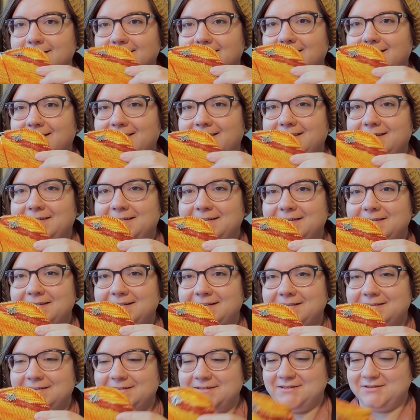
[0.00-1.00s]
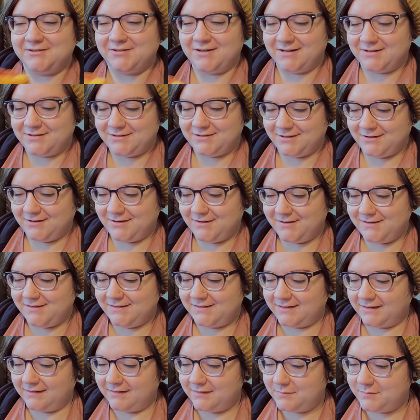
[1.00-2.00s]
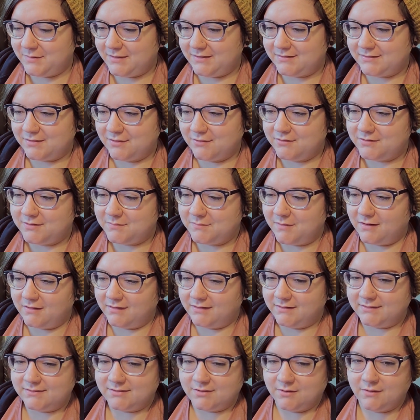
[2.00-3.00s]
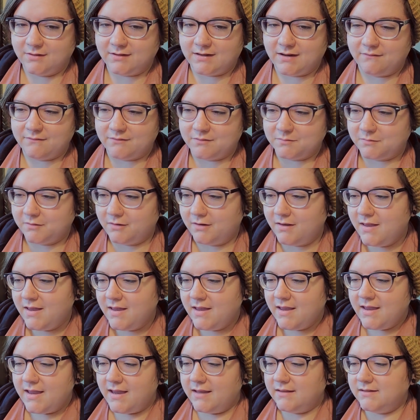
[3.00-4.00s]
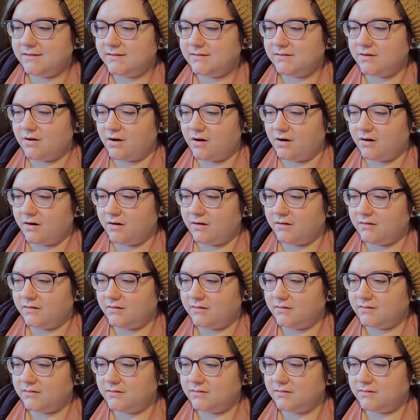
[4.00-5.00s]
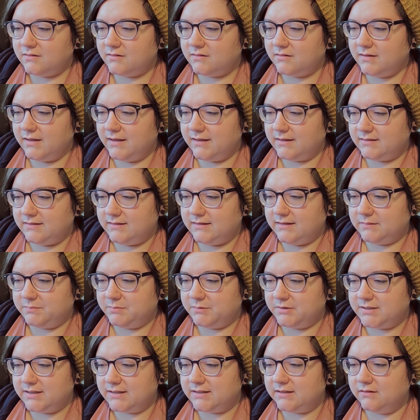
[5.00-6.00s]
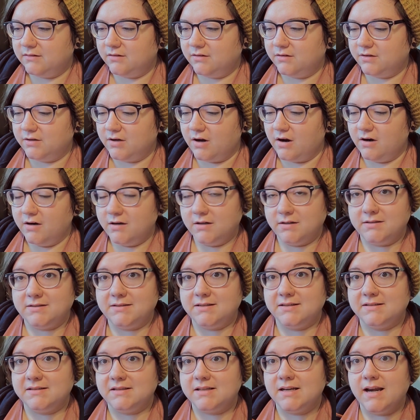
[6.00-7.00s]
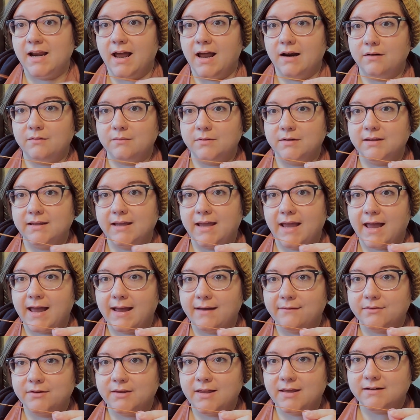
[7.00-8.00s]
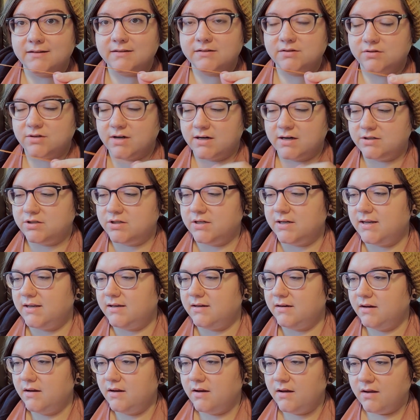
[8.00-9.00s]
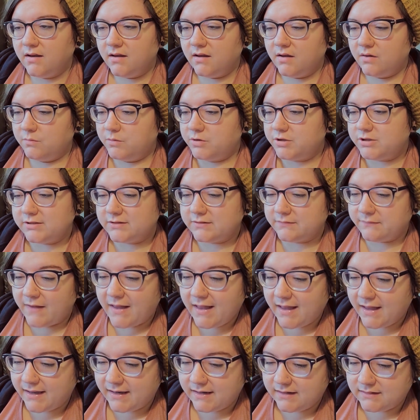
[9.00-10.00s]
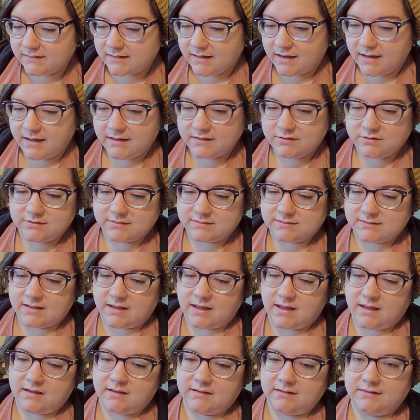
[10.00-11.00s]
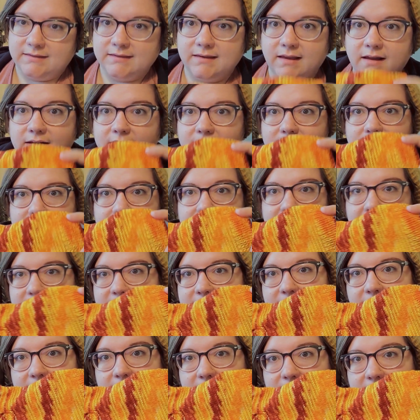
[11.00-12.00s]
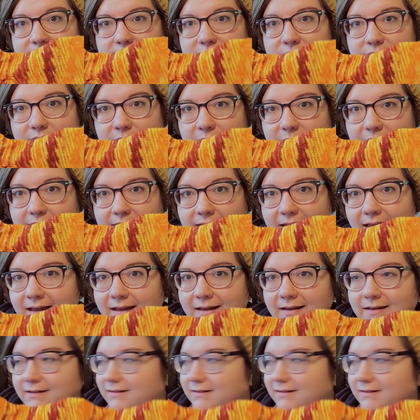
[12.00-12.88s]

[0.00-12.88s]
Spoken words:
Like, this isn't going to stretch at all. It's going to be so small and so uncomfortable. And this yarn, like, this particular yarn does not really have a lot of stretch in it, which is fine. That's not going to fit my leg.